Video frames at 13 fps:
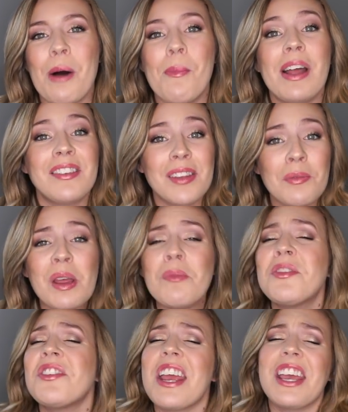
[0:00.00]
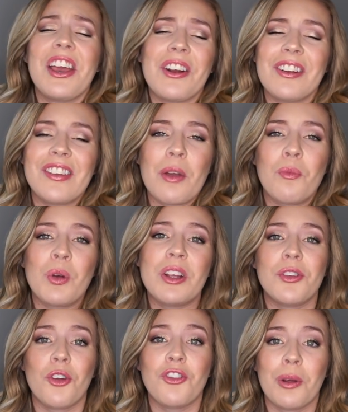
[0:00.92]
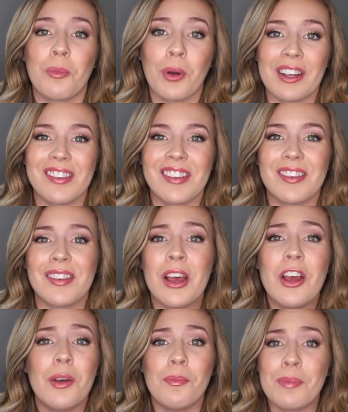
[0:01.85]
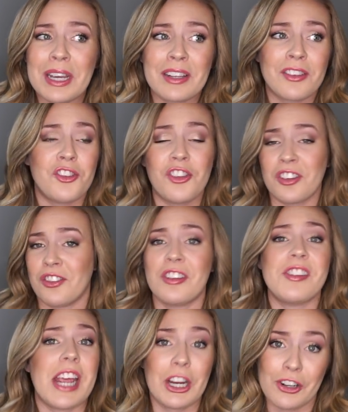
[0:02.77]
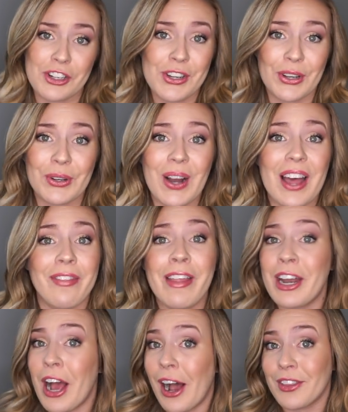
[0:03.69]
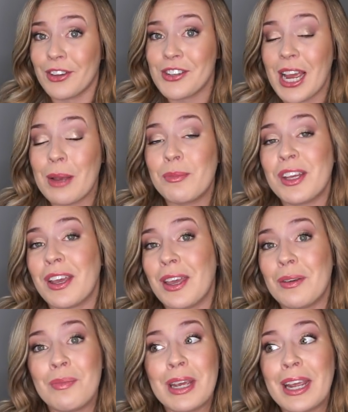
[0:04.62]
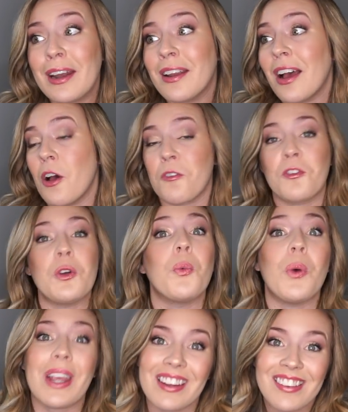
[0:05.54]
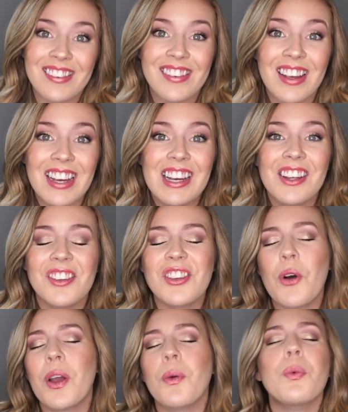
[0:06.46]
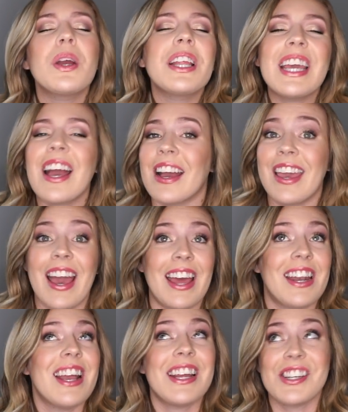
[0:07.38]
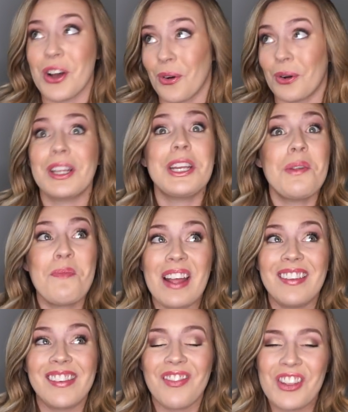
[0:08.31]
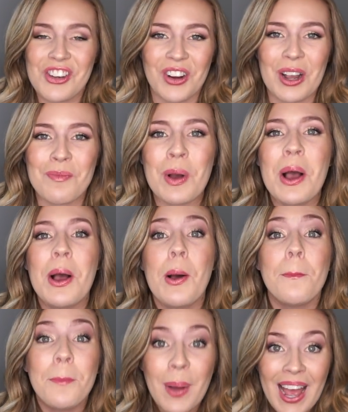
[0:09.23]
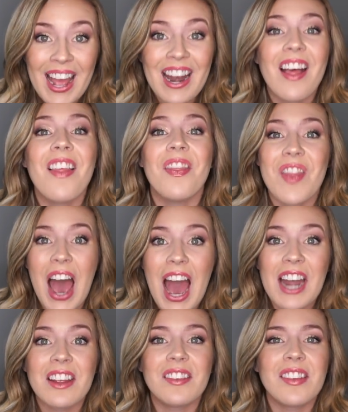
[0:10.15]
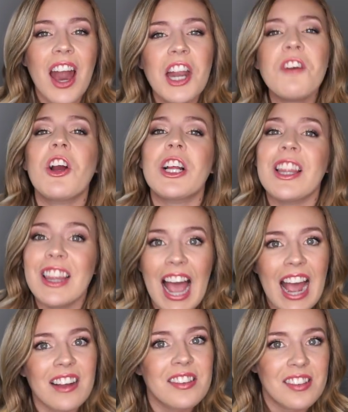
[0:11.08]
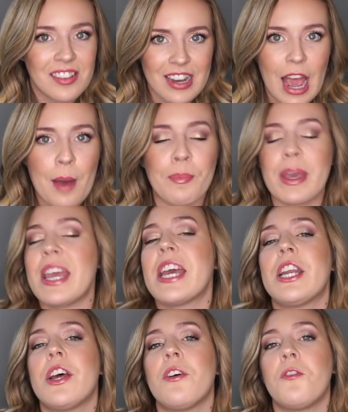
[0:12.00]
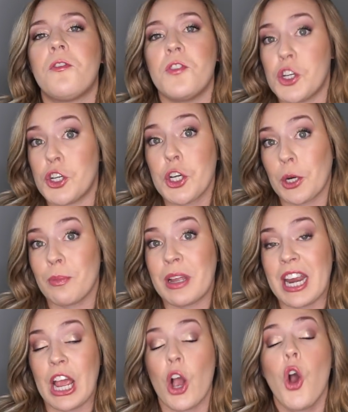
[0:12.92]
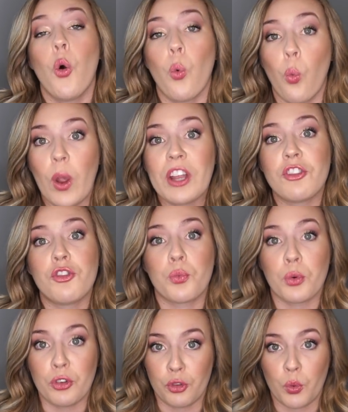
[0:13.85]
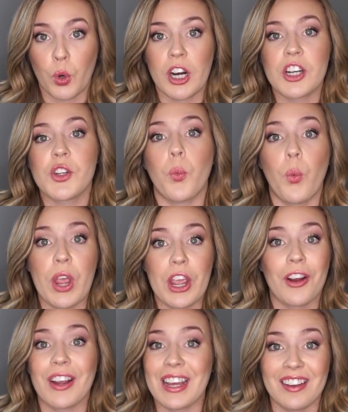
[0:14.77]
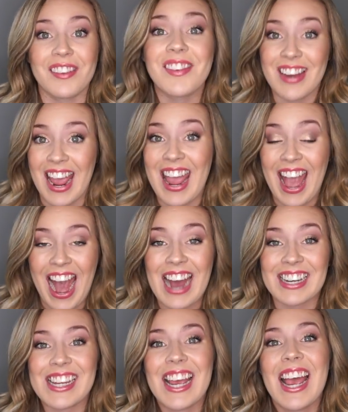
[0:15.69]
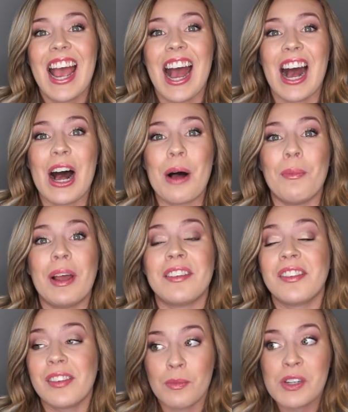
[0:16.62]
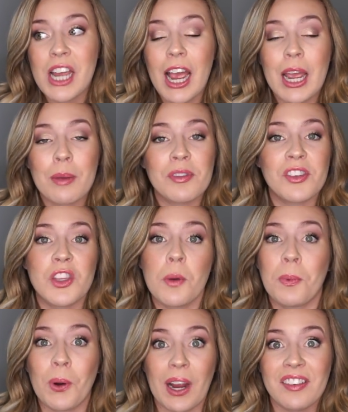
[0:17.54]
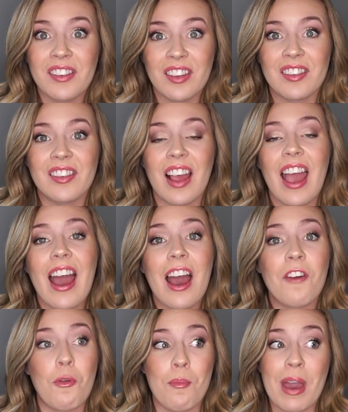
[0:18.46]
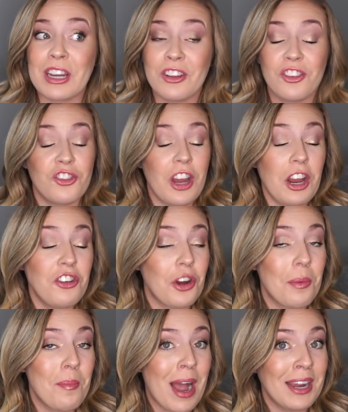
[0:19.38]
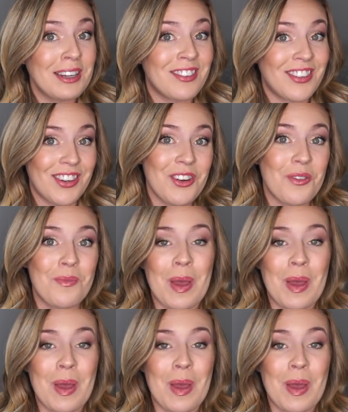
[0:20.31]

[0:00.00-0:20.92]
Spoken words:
And sometimes taking our time researching prices means just a day or two, and then other times it can mean a few weeks. So it really, again, it totally depends on the trip, but that is kind of our last step in determining which resort we are gonna stay at. And sometimes the prices have made us change our mind too.